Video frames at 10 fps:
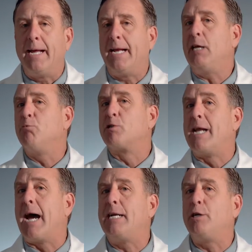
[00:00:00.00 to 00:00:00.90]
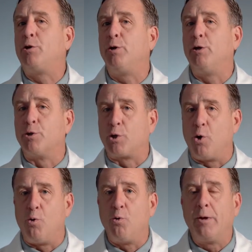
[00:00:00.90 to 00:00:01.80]
And he was 92 years
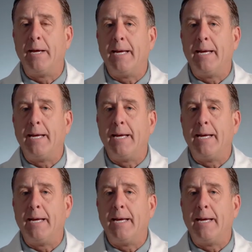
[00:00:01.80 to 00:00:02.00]
old,